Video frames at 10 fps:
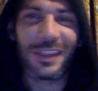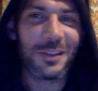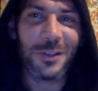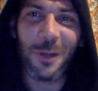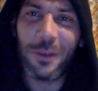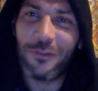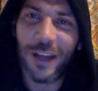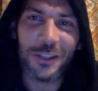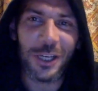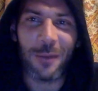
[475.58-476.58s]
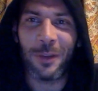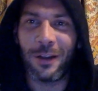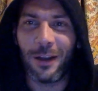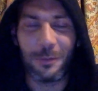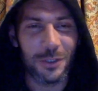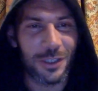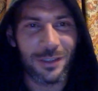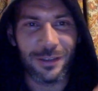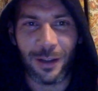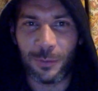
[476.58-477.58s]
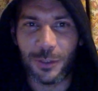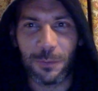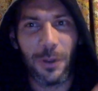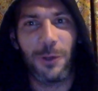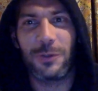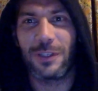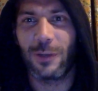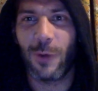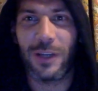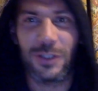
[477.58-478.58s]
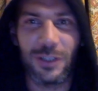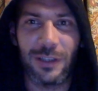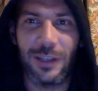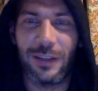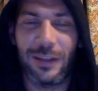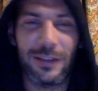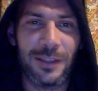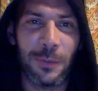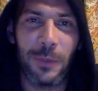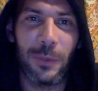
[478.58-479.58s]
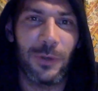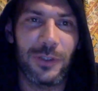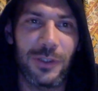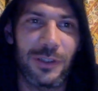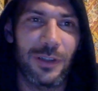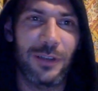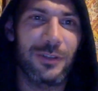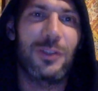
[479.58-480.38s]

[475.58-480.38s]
It's not me fat shaming. I'm just posing the question that some people are just